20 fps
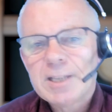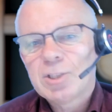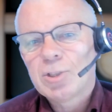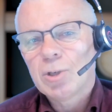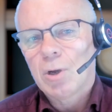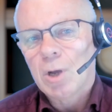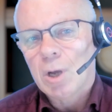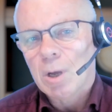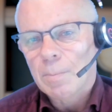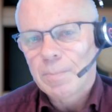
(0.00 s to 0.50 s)

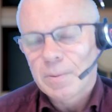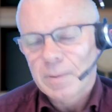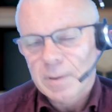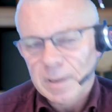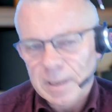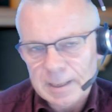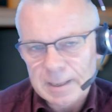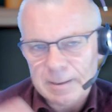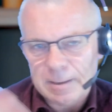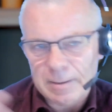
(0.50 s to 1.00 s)
job
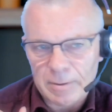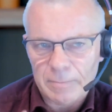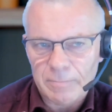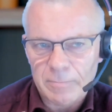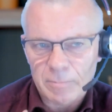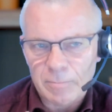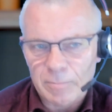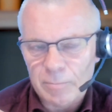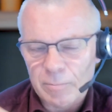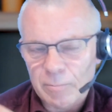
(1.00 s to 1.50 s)

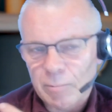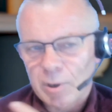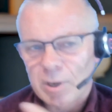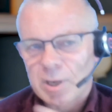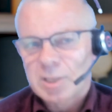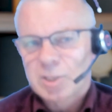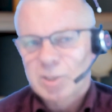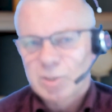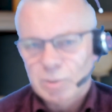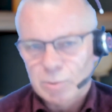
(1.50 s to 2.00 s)

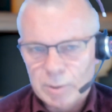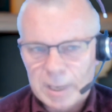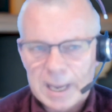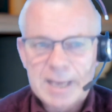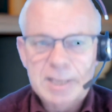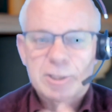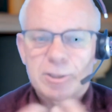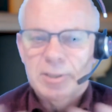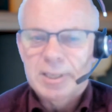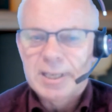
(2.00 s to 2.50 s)
was to
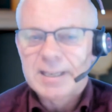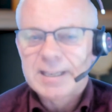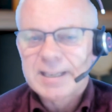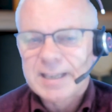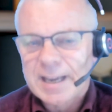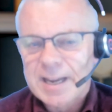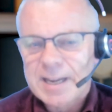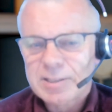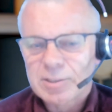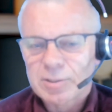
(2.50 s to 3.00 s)
actually
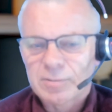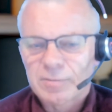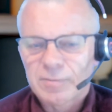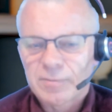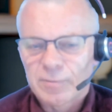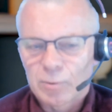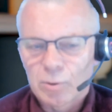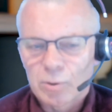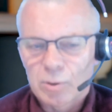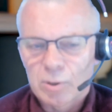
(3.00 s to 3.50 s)
cater
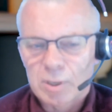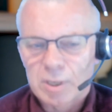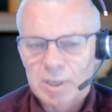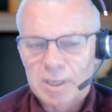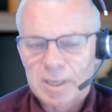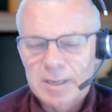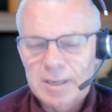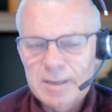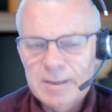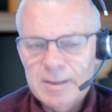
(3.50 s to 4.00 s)

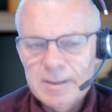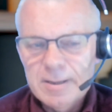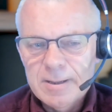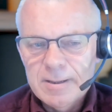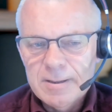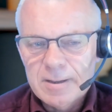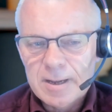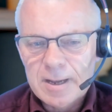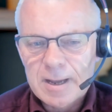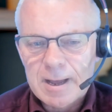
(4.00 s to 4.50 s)
for
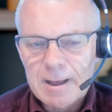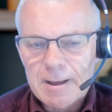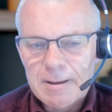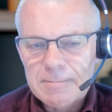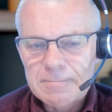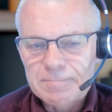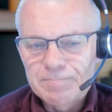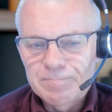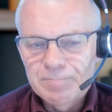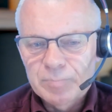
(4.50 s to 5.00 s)

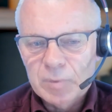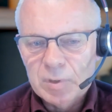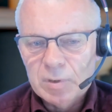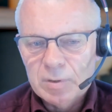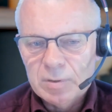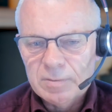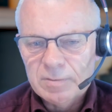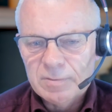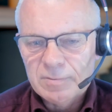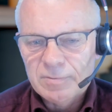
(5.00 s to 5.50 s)

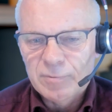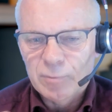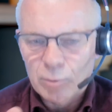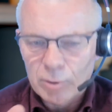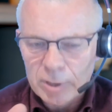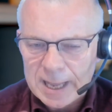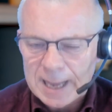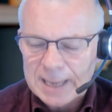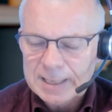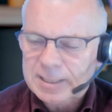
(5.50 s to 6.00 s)

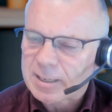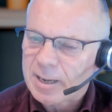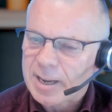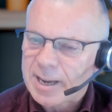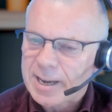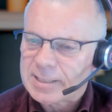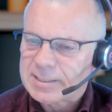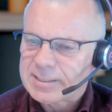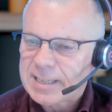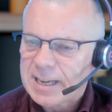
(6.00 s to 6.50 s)
that
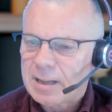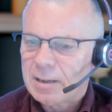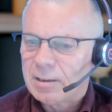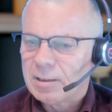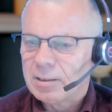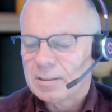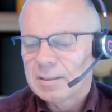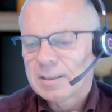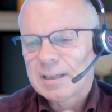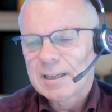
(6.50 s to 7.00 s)

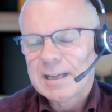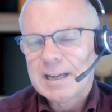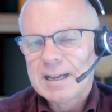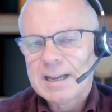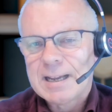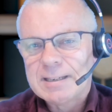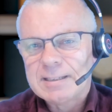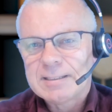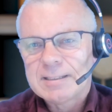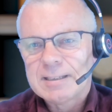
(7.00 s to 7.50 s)
clientele,
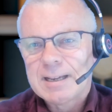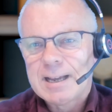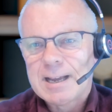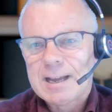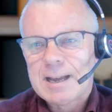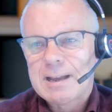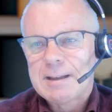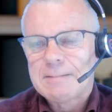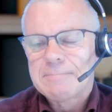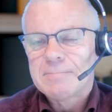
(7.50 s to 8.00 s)
and
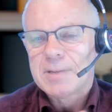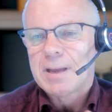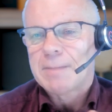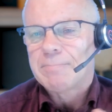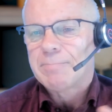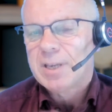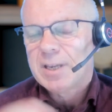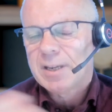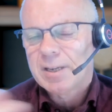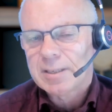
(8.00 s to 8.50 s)

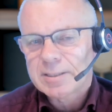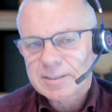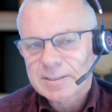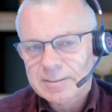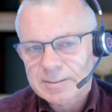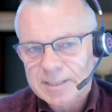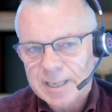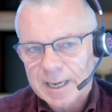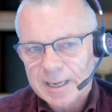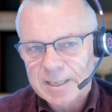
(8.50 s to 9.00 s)
being a
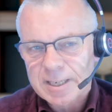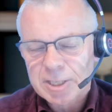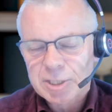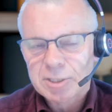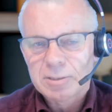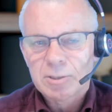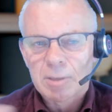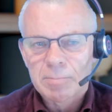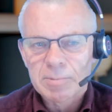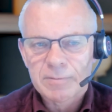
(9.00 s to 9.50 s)

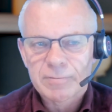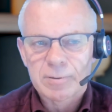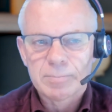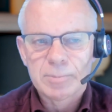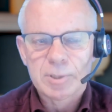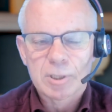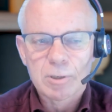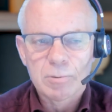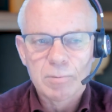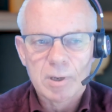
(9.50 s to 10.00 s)
technician coming from
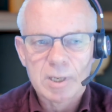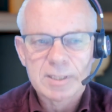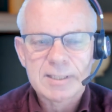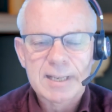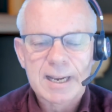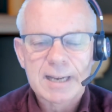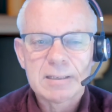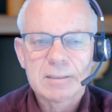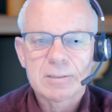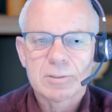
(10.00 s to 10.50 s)
the quant
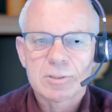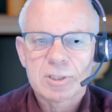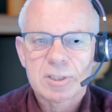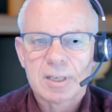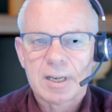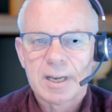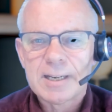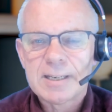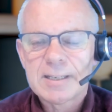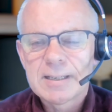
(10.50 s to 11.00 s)
technical
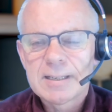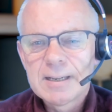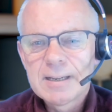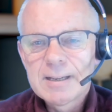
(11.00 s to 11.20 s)
side,